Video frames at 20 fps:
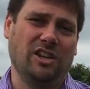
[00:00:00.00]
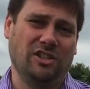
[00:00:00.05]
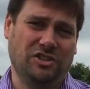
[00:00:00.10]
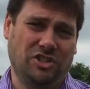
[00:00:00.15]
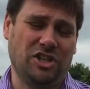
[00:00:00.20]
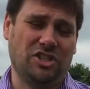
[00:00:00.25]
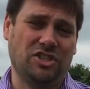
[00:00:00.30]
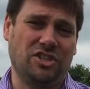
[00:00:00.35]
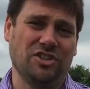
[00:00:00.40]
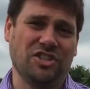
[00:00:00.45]

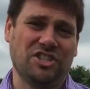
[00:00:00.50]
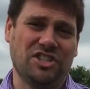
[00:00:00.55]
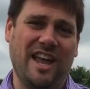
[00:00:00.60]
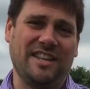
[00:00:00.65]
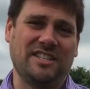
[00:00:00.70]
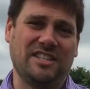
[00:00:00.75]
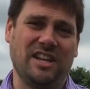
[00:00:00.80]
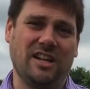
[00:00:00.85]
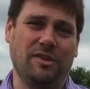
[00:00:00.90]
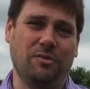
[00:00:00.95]
just on
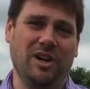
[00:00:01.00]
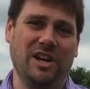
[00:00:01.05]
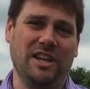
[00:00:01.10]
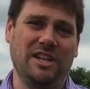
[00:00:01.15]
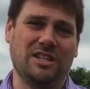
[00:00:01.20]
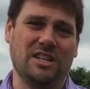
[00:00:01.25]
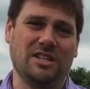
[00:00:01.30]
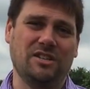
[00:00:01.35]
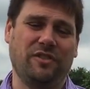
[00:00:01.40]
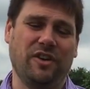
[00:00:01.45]
Saturday
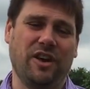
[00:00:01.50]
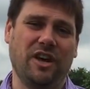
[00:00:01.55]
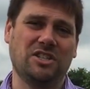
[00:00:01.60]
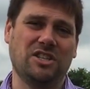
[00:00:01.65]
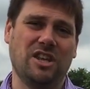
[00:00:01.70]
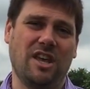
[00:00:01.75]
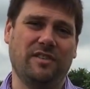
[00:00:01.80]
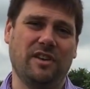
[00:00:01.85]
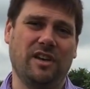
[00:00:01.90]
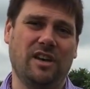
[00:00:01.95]
released his
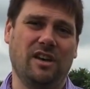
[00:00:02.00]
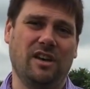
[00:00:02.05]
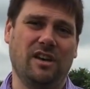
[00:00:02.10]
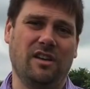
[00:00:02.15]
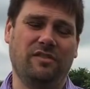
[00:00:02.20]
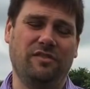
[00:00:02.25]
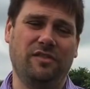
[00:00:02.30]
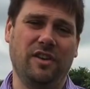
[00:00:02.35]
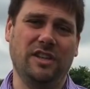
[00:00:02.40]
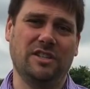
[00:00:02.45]
first ever
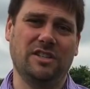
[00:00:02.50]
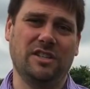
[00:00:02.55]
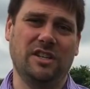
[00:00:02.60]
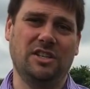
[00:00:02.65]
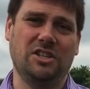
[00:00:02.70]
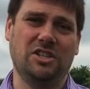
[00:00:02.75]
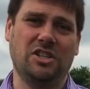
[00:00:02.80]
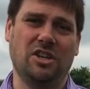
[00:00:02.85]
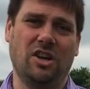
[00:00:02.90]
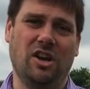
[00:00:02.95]

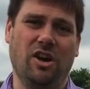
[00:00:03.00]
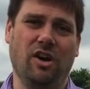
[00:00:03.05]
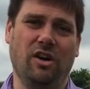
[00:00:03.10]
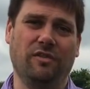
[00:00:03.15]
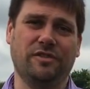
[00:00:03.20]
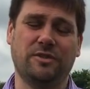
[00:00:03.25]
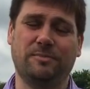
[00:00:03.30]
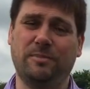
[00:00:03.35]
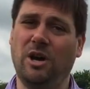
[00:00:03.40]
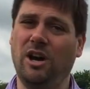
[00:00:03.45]
vintage
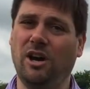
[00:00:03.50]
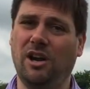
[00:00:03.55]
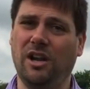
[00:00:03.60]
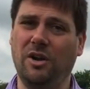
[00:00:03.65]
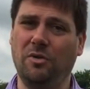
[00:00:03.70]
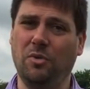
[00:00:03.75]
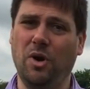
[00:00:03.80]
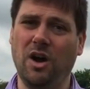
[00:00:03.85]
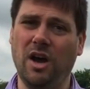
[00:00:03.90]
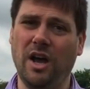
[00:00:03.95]
of
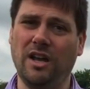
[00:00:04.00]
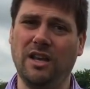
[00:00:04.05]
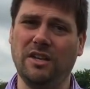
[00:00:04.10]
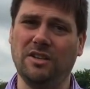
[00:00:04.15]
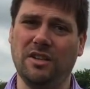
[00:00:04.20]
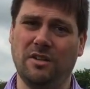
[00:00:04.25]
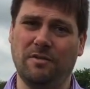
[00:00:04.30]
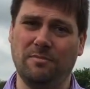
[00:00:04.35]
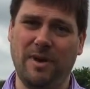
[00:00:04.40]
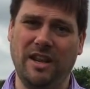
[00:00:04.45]
sparkling
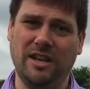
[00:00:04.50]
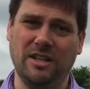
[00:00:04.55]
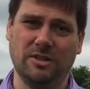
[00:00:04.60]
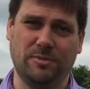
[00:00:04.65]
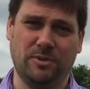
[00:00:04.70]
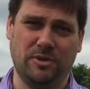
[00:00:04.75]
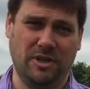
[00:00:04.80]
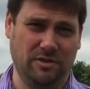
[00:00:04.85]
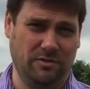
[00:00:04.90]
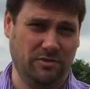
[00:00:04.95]
wine made in
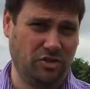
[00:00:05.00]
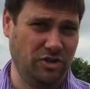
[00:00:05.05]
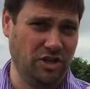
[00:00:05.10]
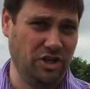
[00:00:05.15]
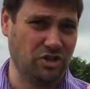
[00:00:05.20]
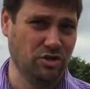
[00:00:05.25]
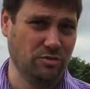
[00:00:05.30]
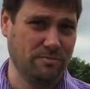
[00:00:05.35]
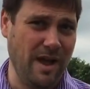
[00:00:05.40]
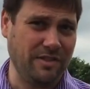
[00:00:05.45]
the
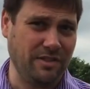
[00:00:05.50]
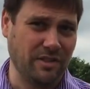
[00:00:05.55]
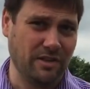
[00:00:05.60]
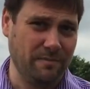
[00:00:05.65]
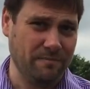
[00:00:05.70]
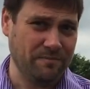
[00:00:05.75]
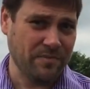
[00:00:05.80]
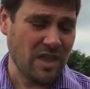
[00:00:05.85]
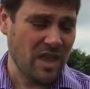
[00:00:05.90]
traditional method.